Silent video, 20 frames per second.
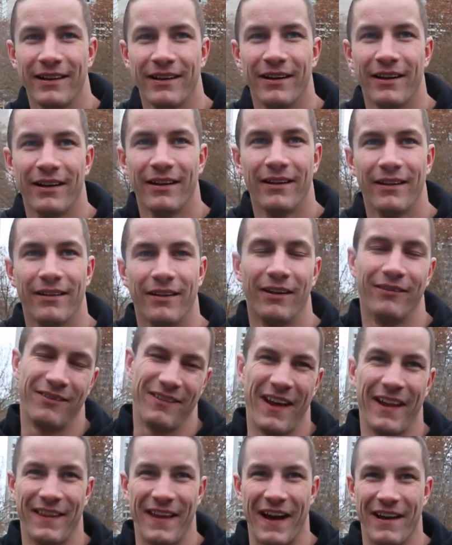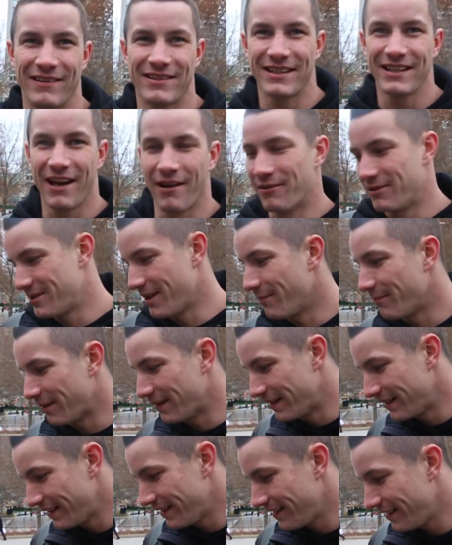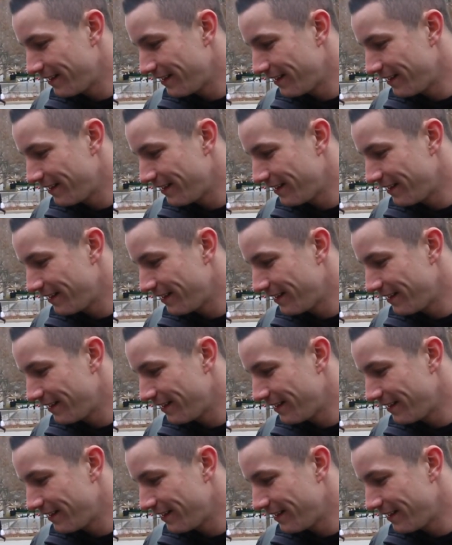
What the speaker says: 1,000? I would jump into here.